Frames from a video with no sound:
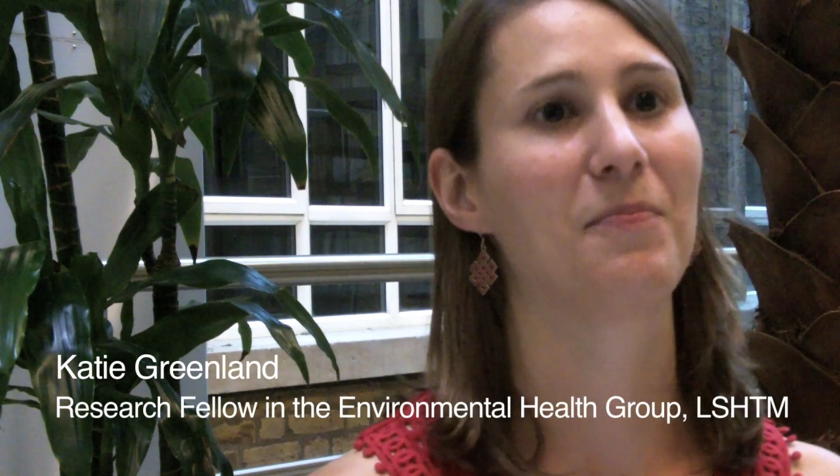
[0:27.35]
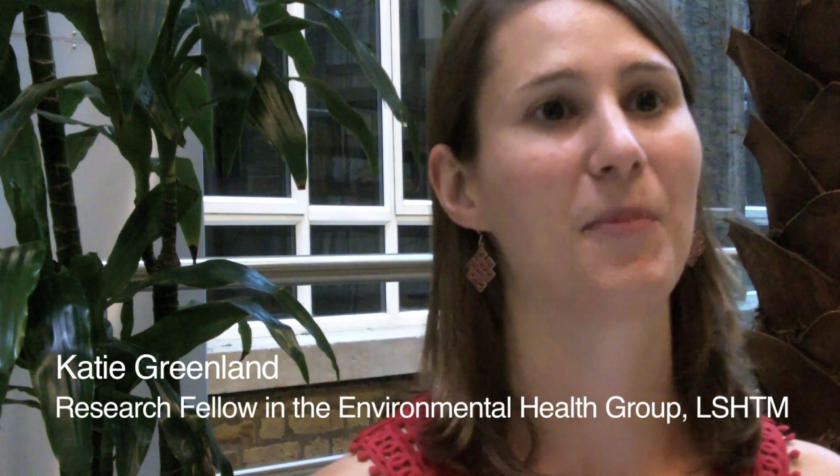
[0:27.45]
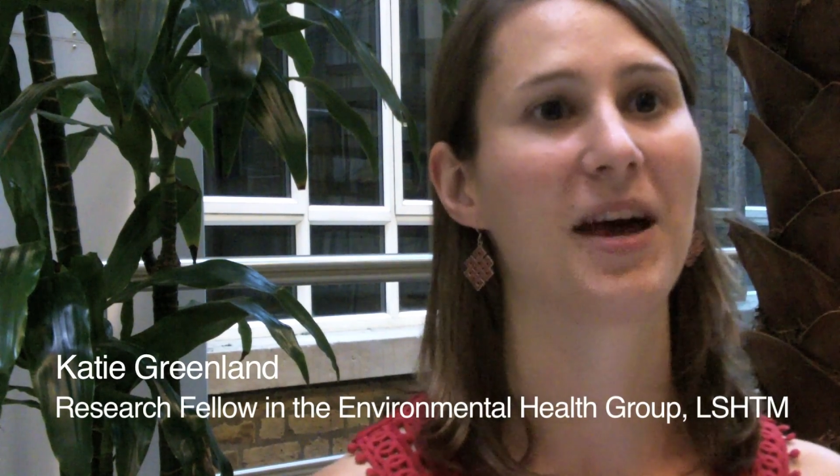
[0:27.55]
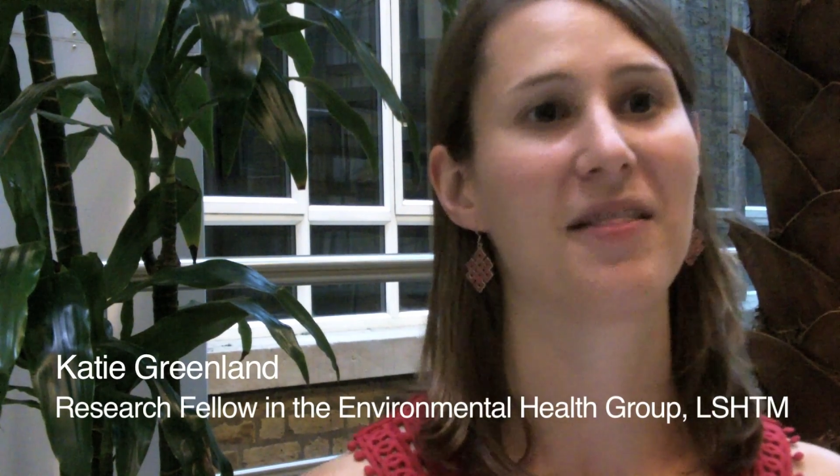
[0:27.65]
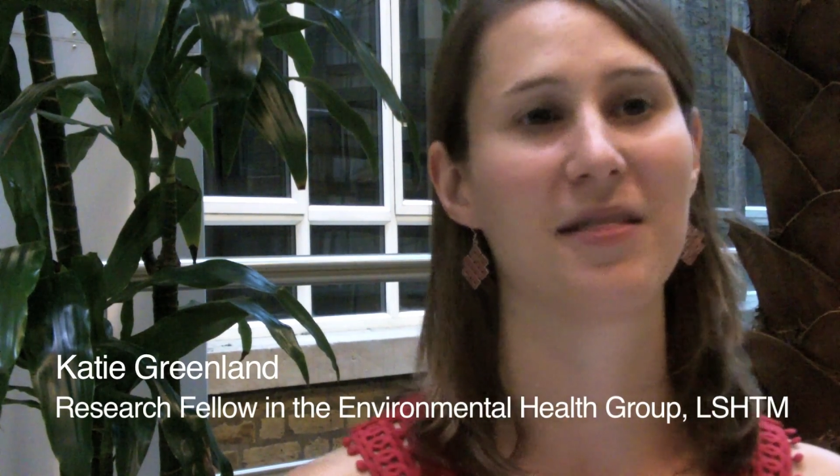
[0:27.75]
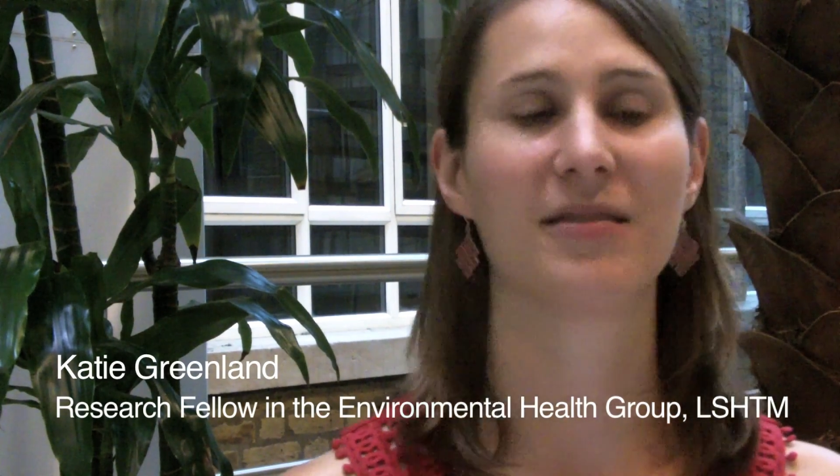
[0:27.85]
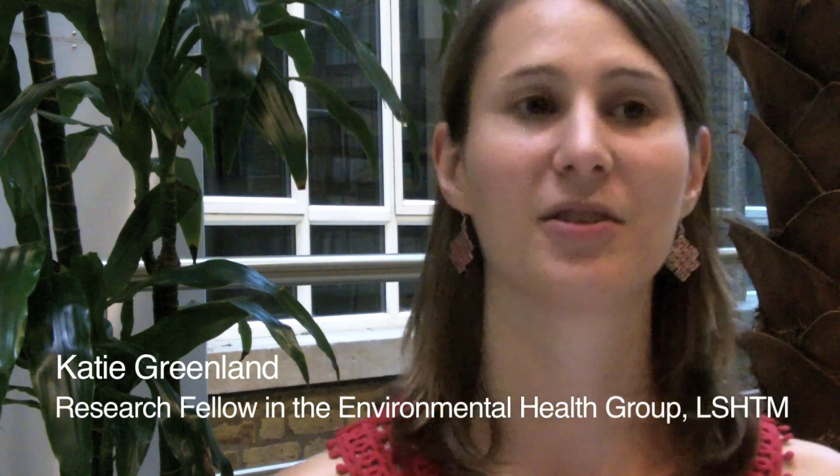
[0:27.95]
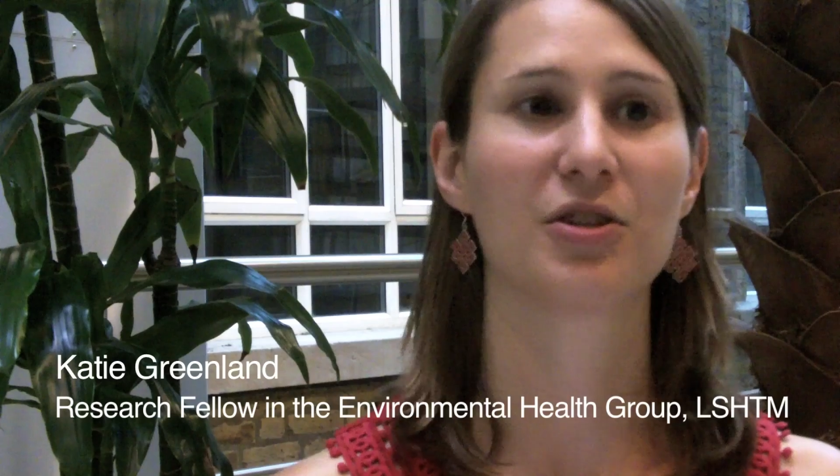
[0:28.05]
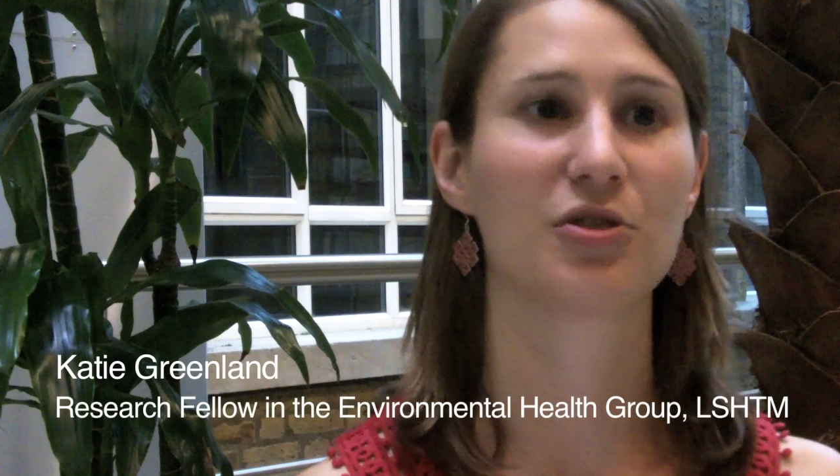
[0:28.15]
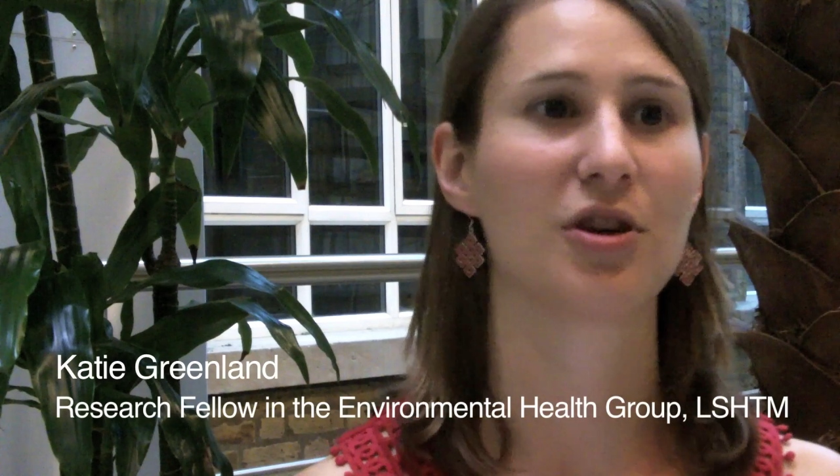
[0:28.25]
But
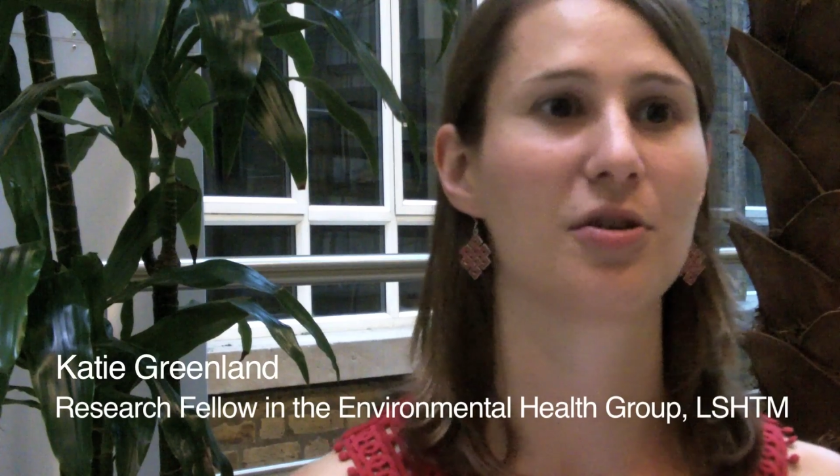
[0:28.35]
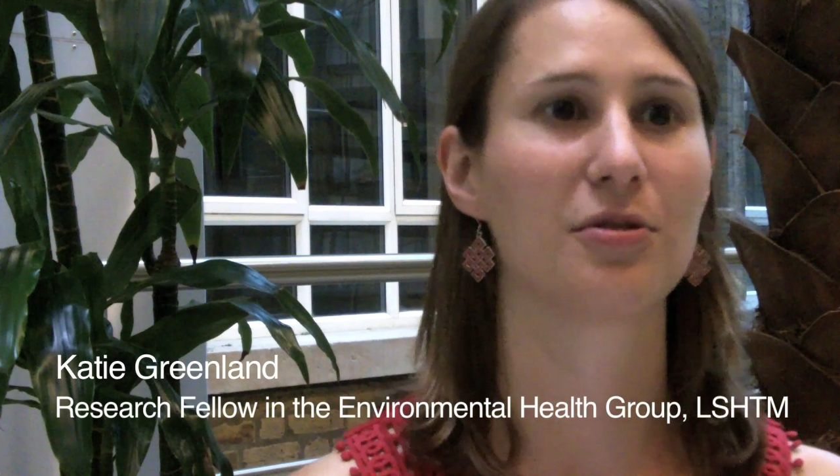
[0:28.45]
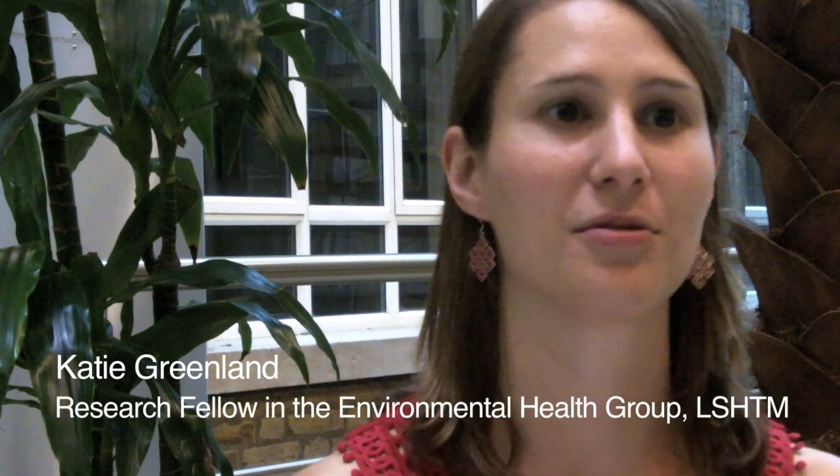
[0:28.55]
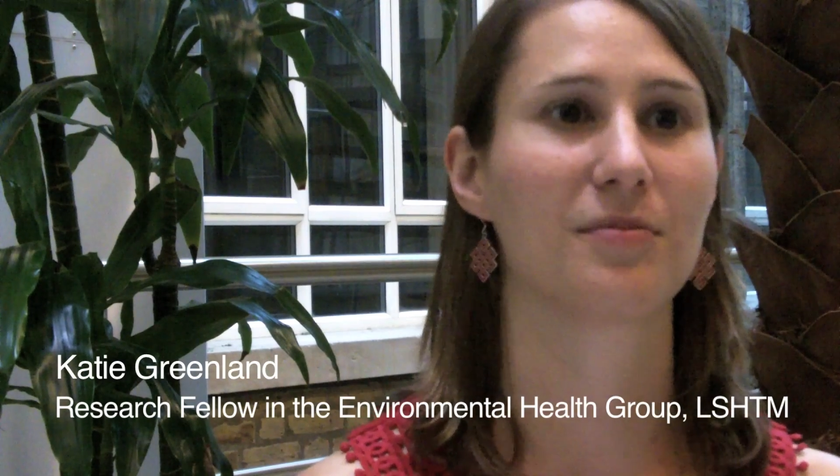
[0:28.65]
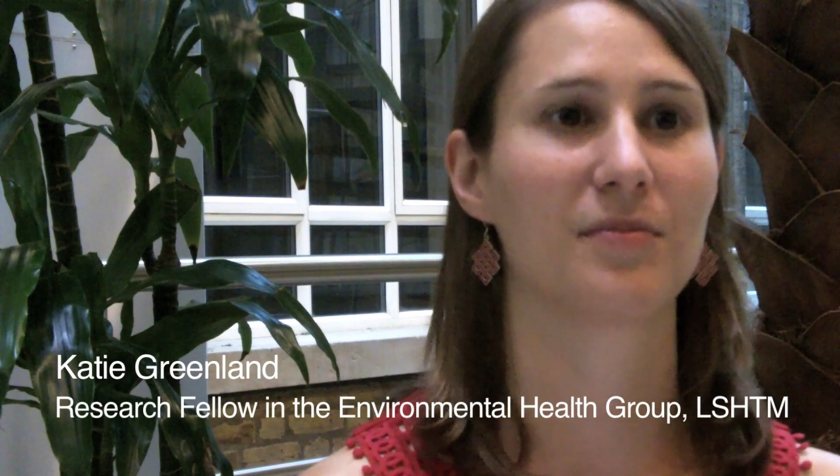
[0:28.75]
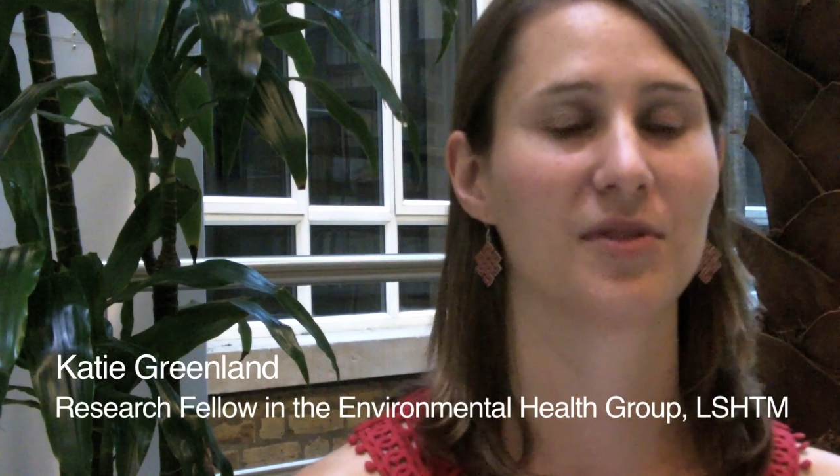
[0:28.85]
control